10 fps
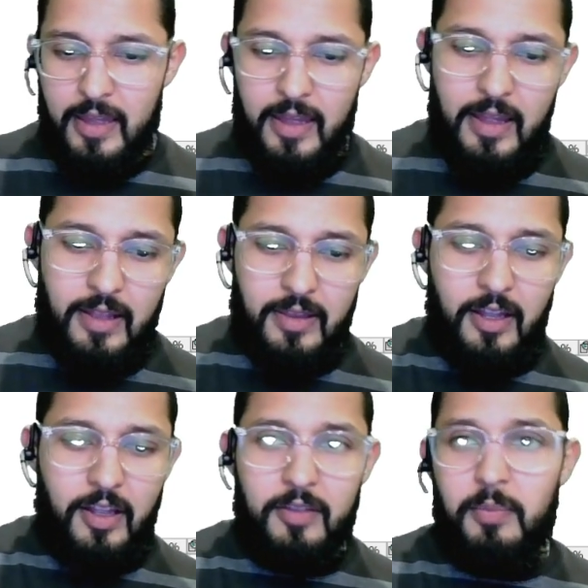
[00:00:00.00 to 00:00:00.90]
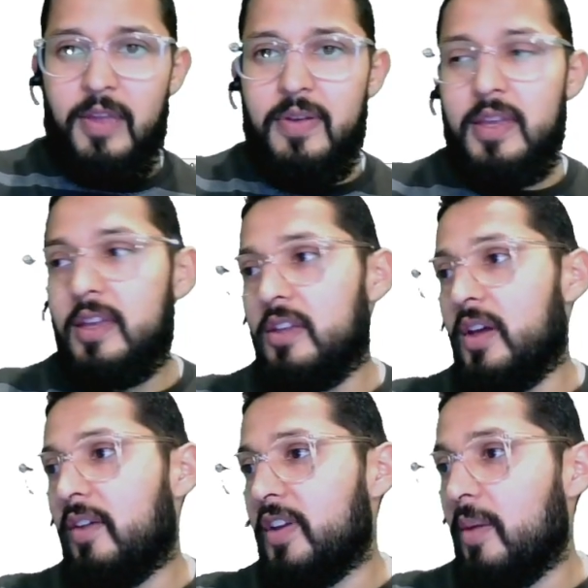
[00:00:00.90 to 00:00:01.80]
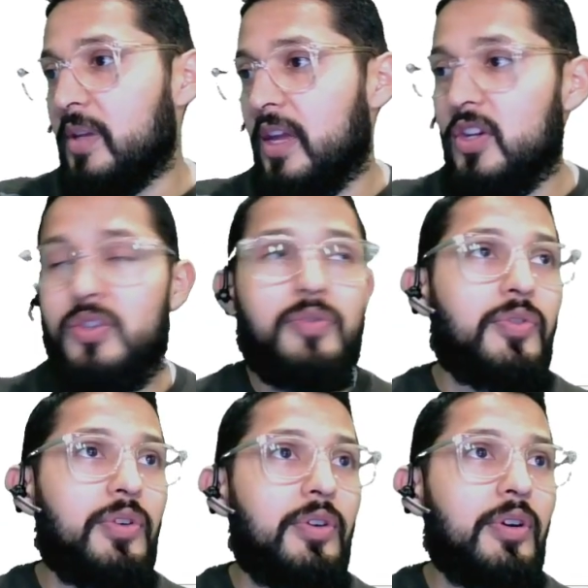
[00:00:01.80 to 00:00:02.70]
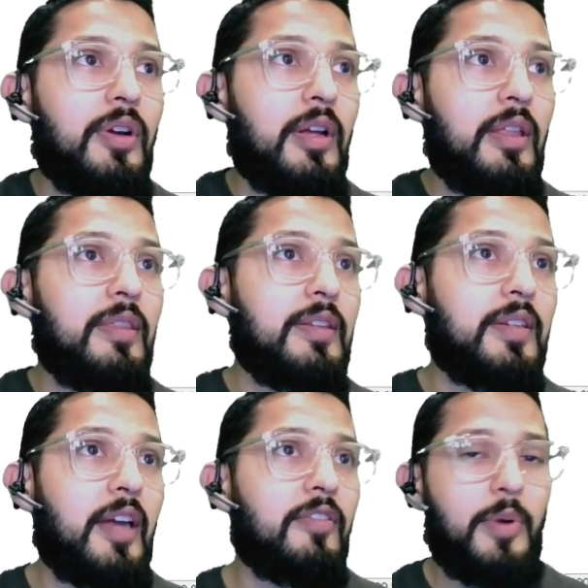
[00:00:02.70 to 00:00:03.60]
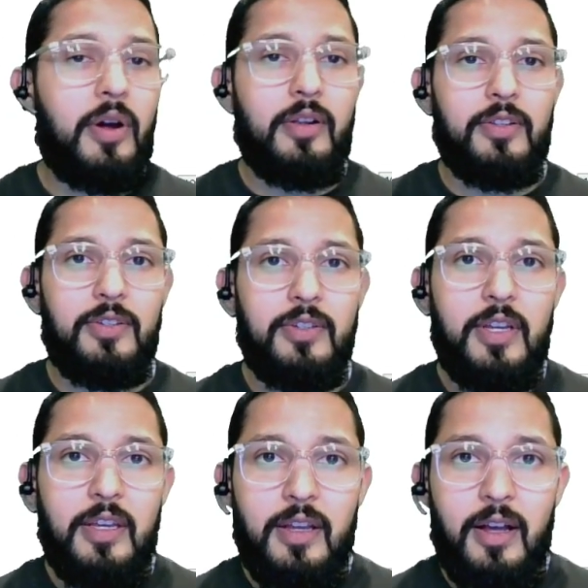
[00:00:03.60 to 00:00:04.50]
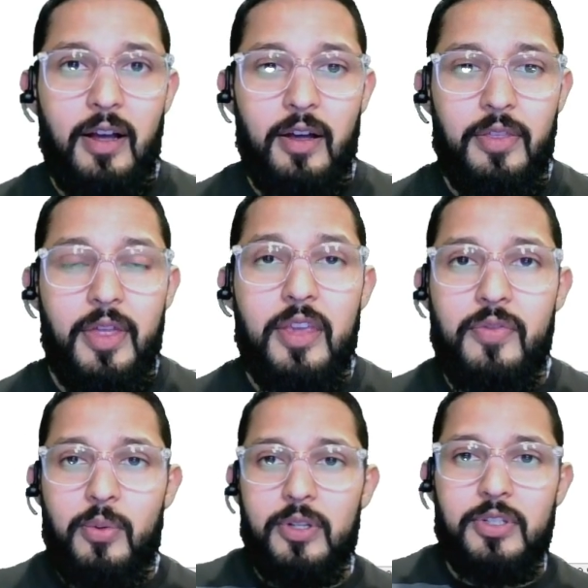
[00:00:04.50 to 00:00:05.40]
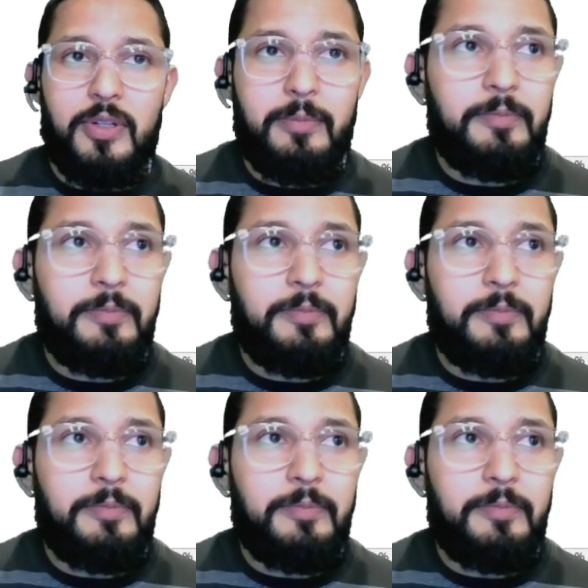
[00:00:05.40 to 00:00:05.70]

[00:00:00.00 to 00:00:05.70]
and that maybe you have an application for these kind of products. Thank you for watching.